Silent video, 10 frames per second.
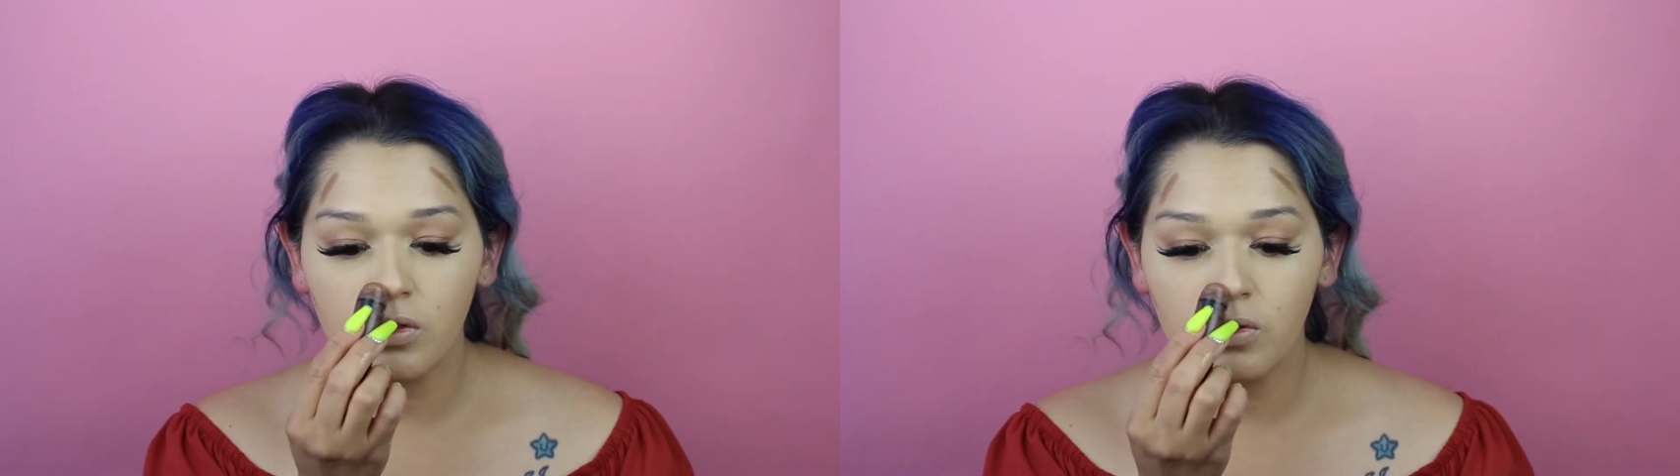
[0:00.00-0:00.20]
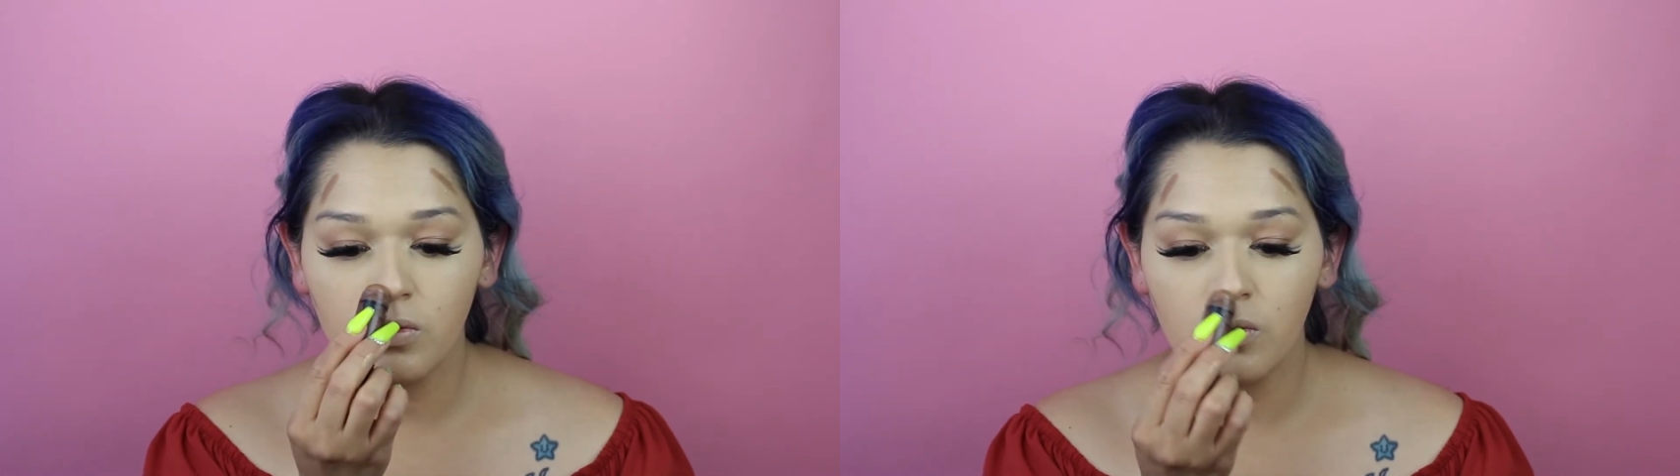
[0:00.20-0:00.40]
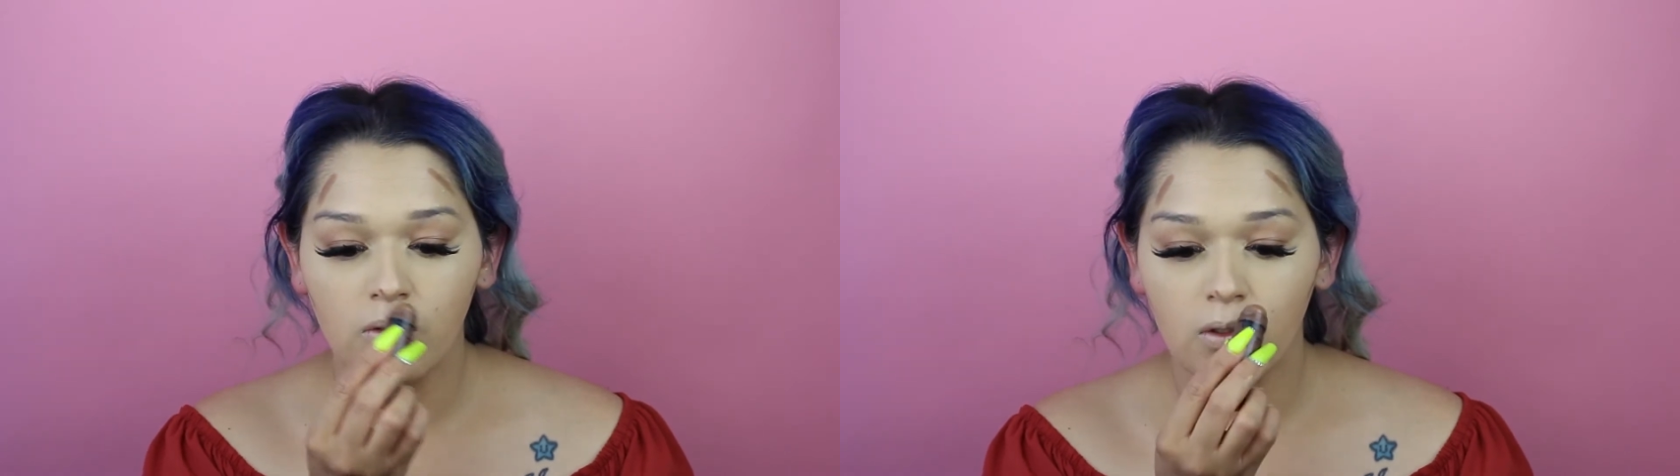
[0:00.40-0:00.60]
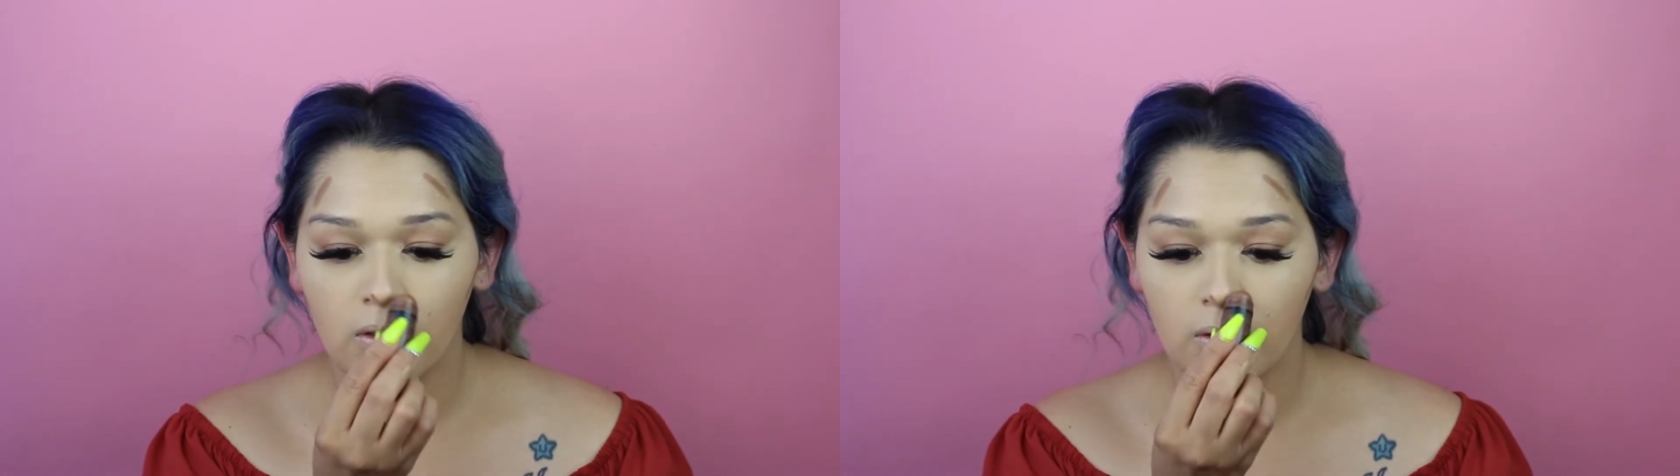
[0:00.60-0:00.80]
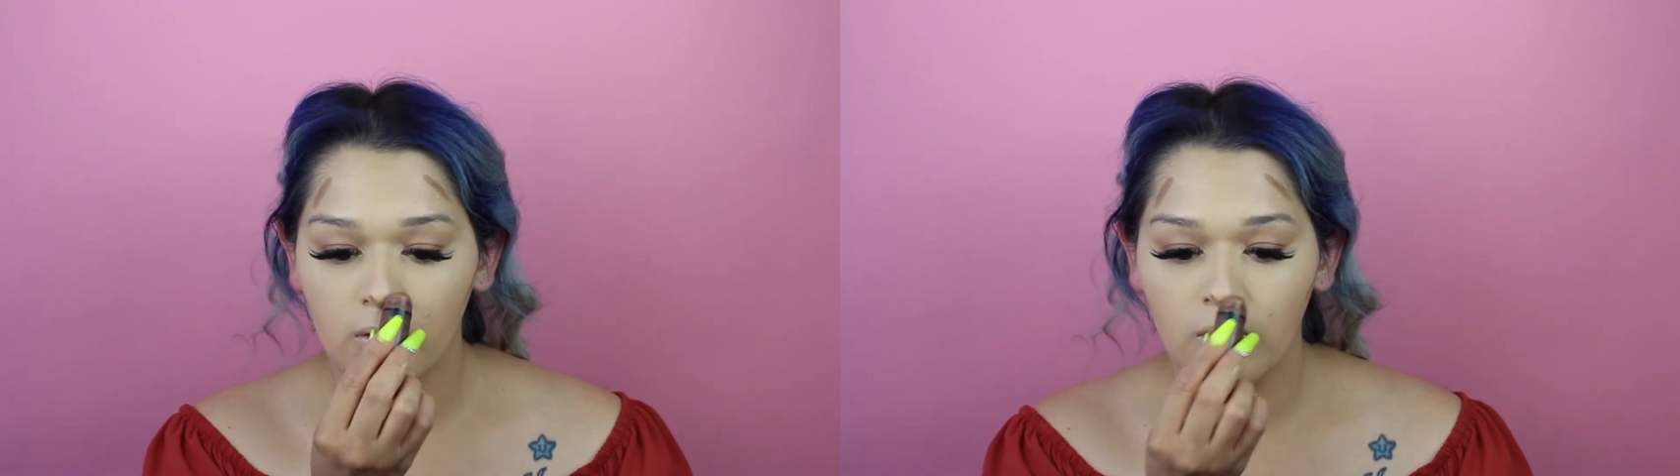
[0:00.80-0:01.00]
To go
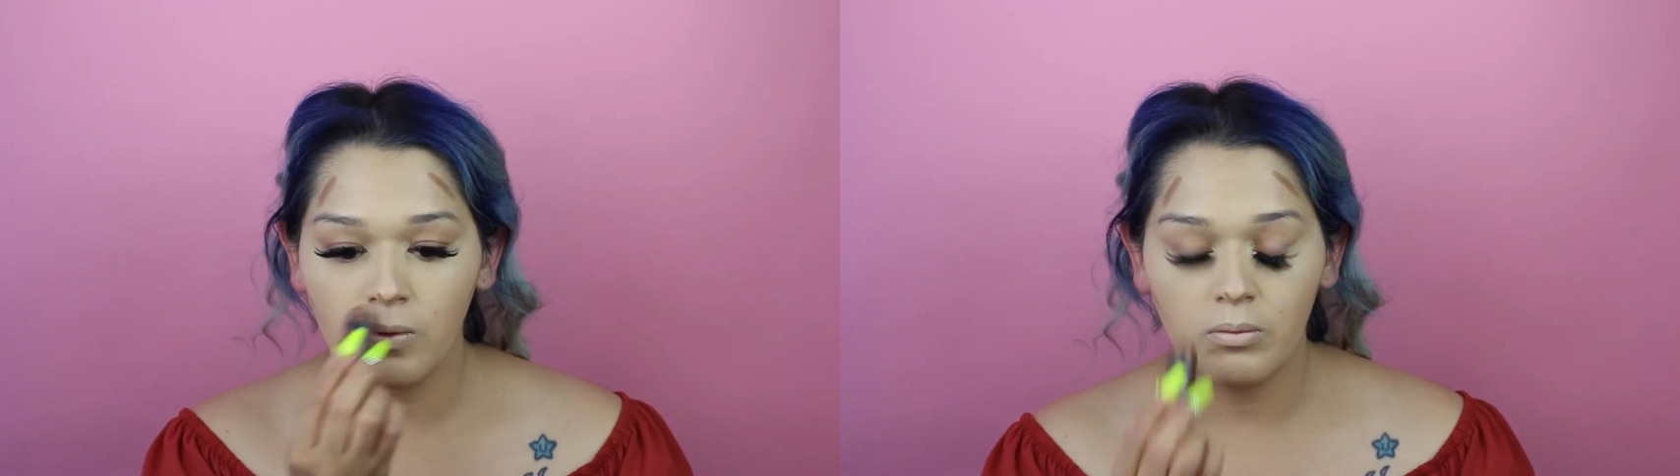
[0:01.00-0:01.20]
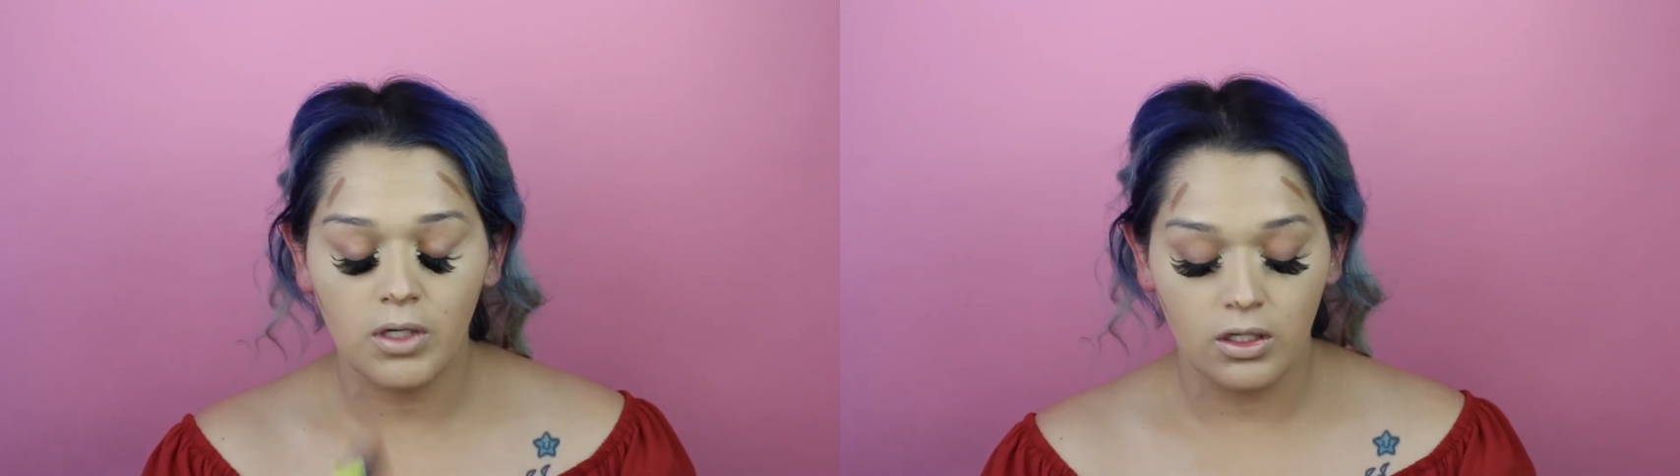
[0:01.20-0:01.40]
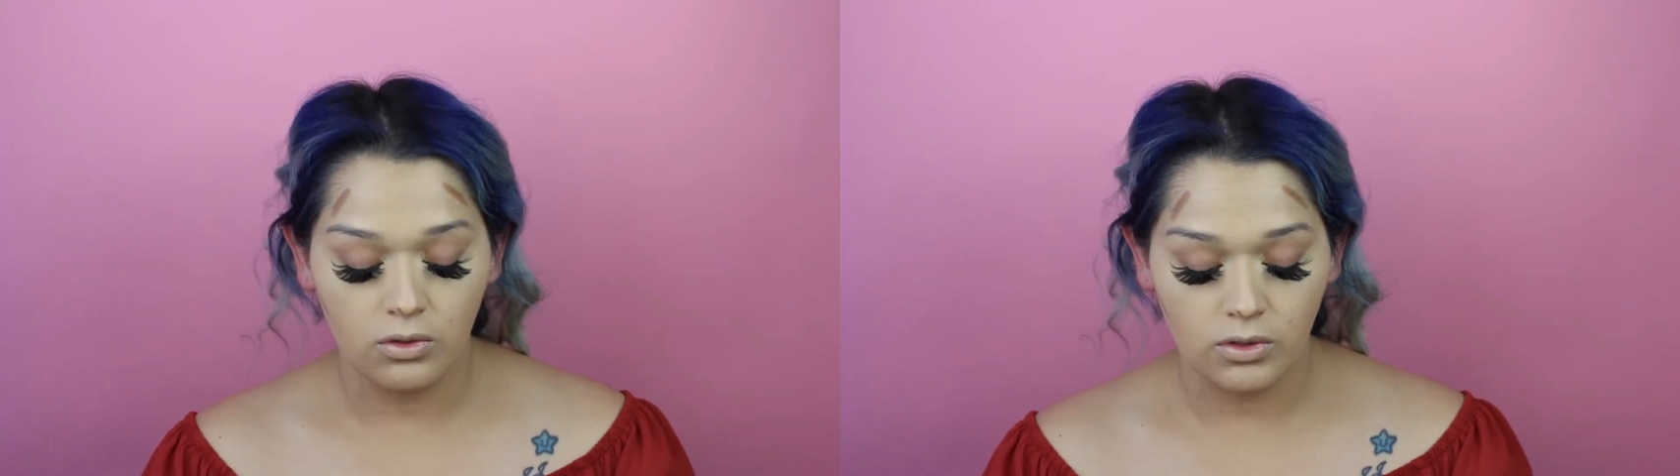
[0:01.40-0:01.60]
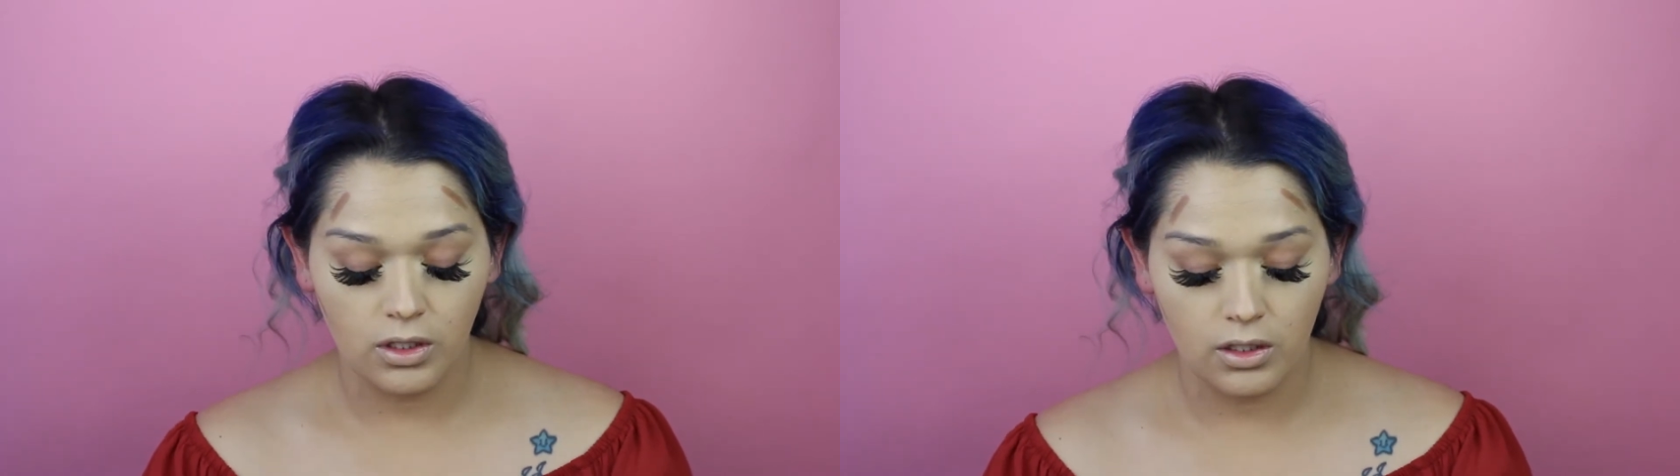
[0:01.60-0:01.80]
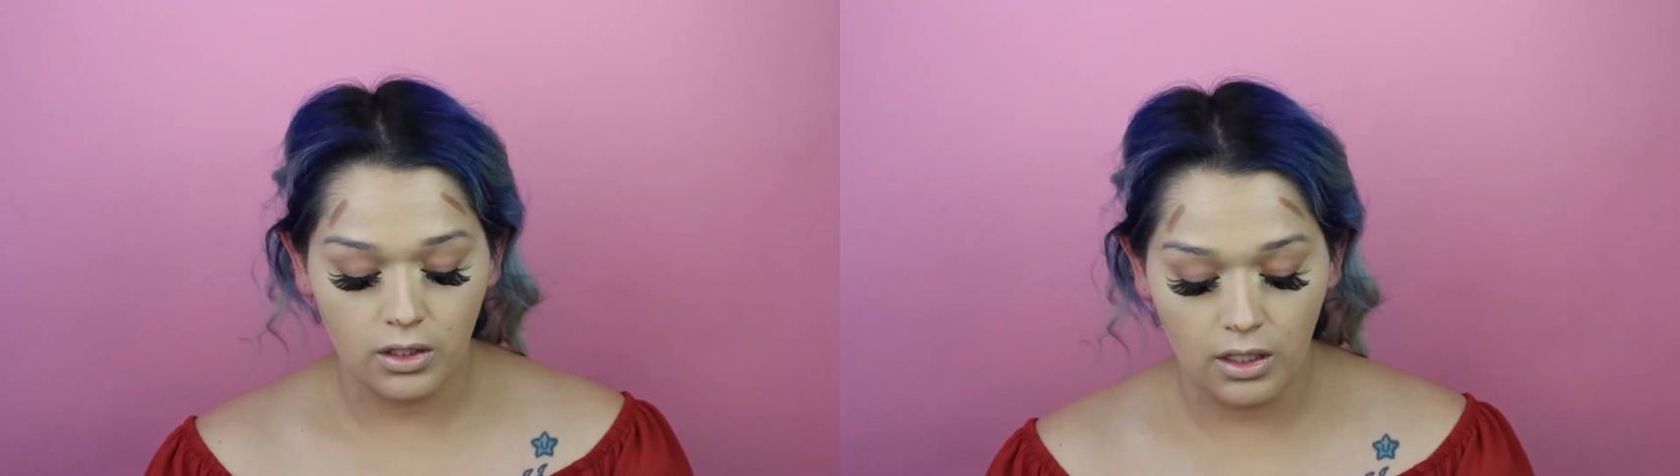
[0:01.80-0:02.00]
under my nose
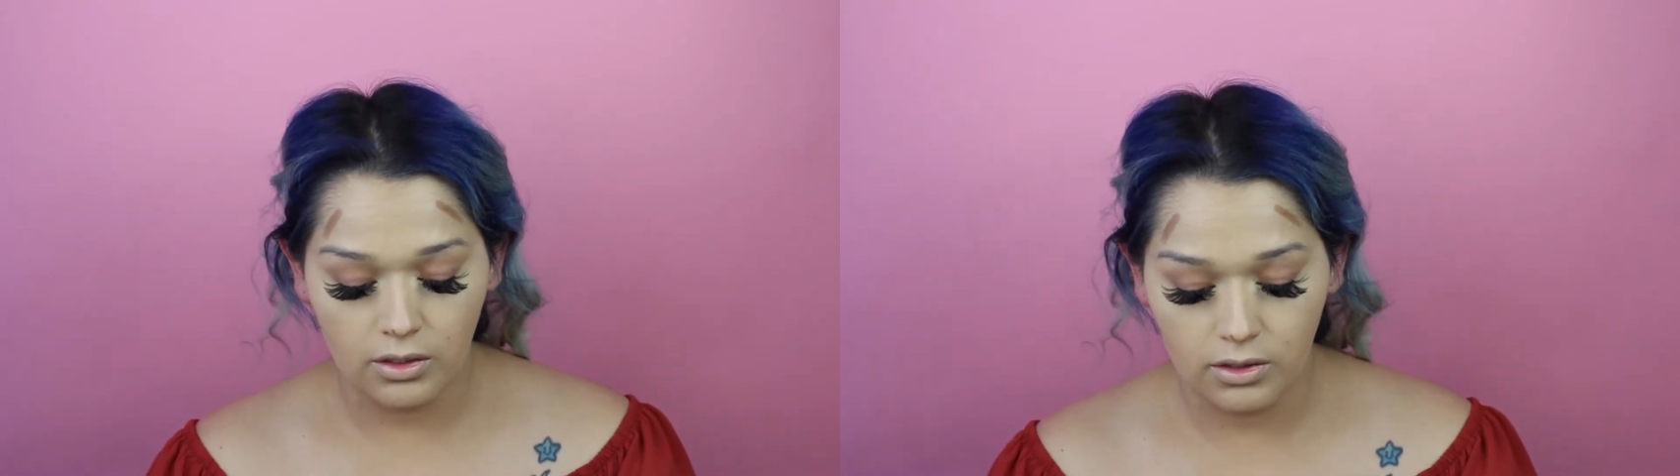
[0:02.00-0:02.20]
like that.